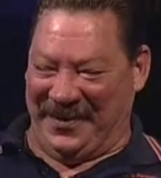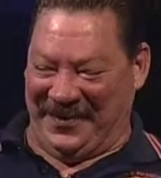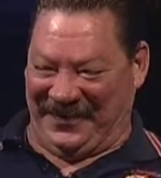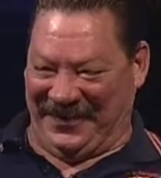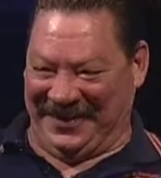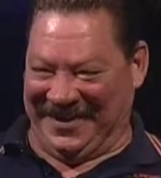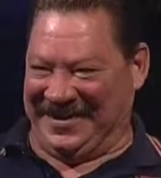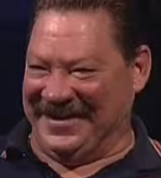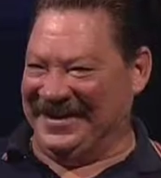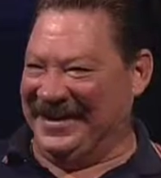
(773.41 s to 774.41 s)
wonderful, yes.
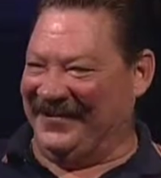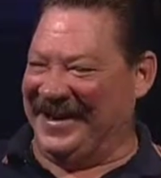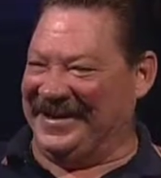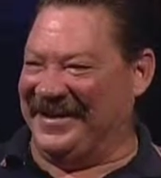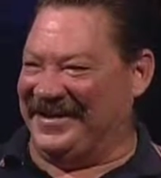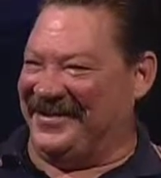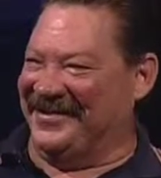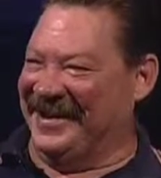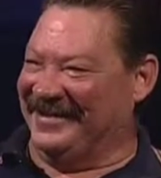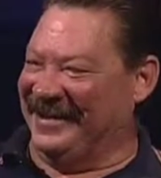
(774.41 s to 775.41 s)
isn't it? Yes. If I could just
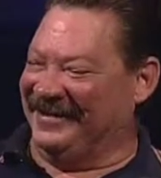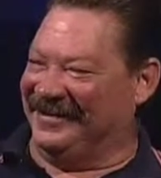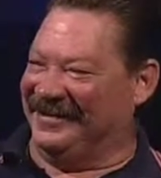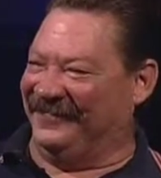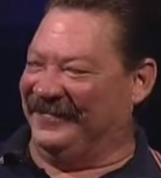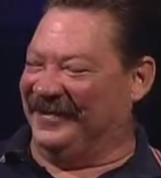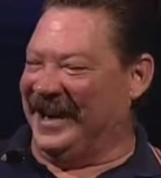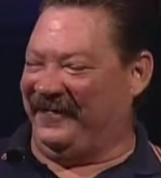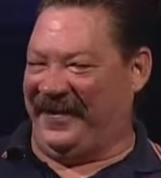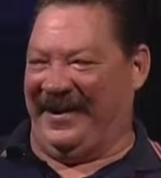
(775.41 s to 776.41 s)
turn out, turn,
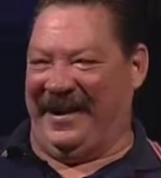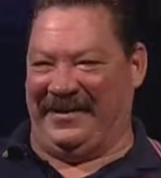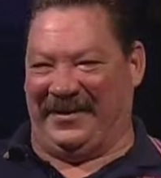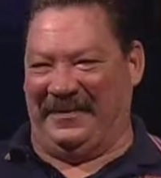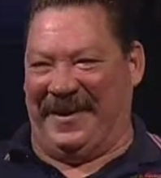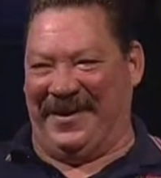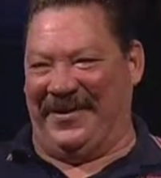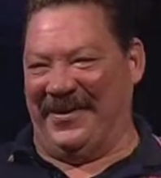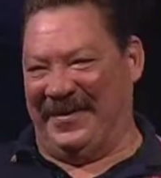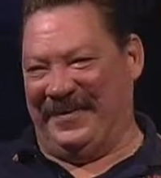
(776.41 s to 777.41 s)
right. figure out how to turn mine
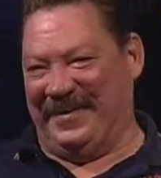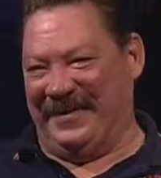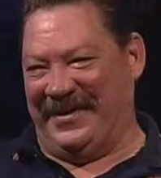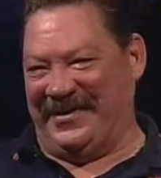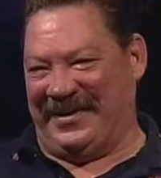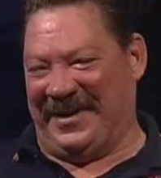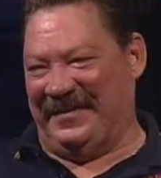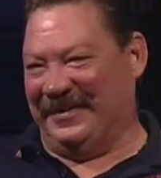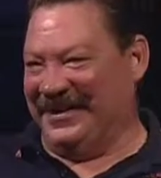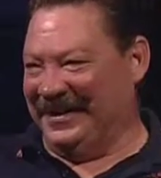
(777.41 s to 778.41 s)
on, I'd be in better
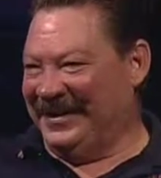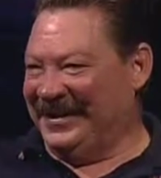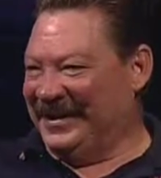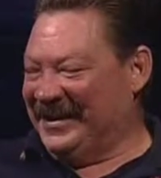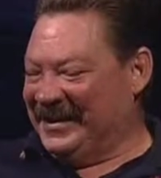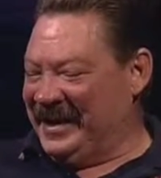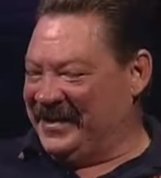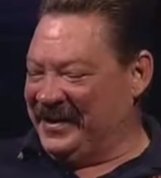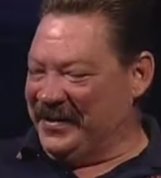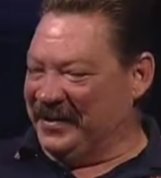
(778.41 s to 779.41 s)
shape.
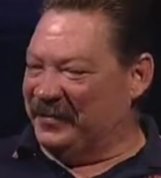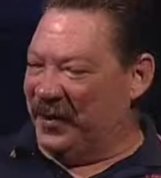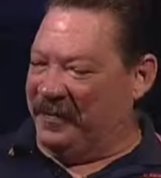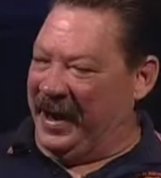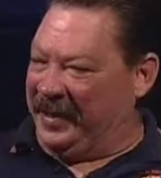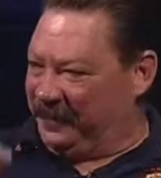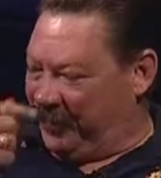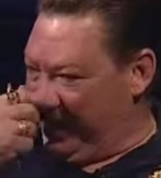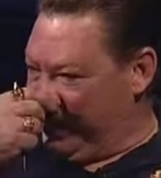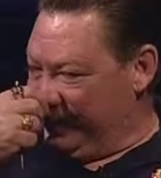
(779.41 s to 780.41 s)
Ted, tell us a little more about the
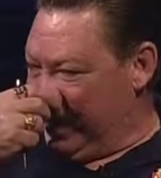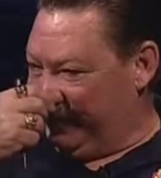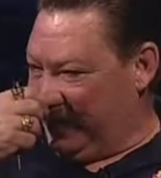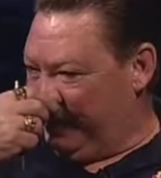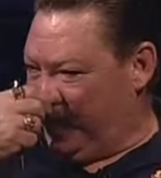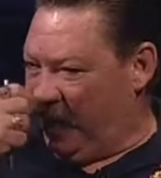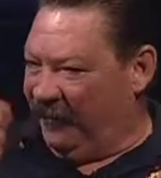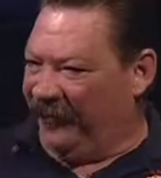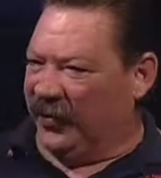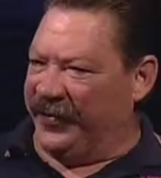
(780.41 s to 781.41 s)
parade. I'm, I'm
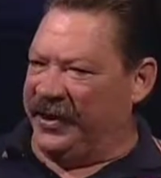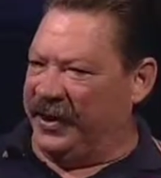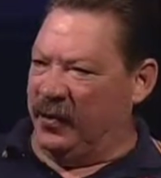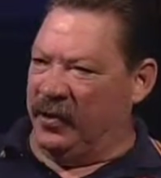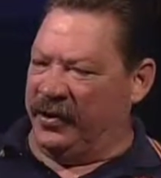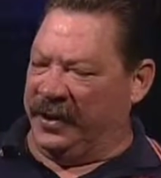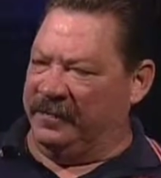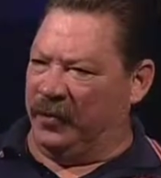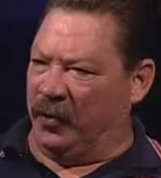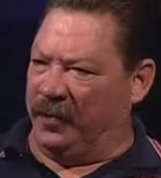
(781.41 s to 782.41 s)
hopeful that, that we'll
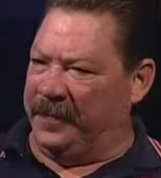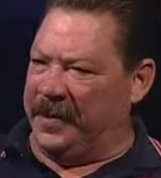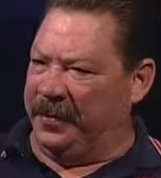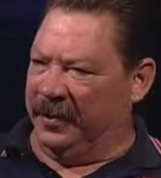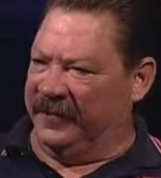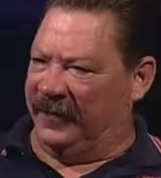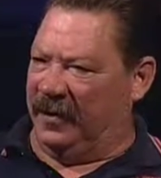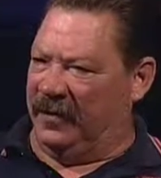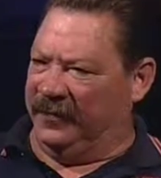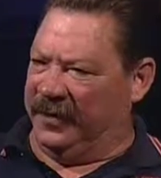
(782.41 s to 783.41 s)
get more people
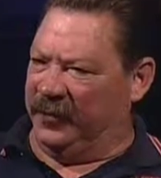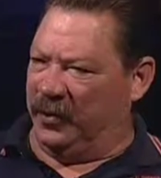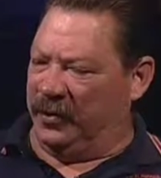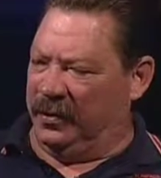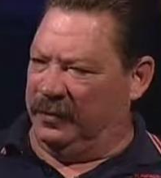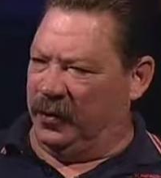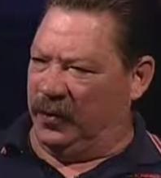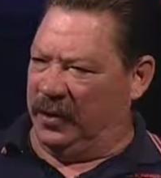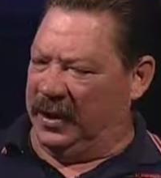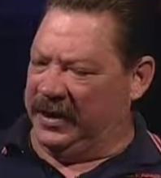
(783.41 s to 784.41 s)
involved and more
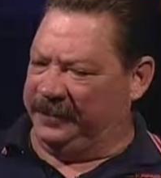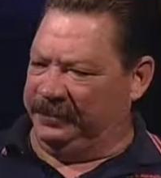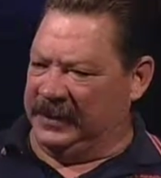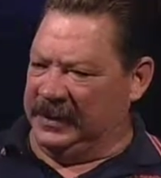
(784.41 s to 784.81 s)
more uh,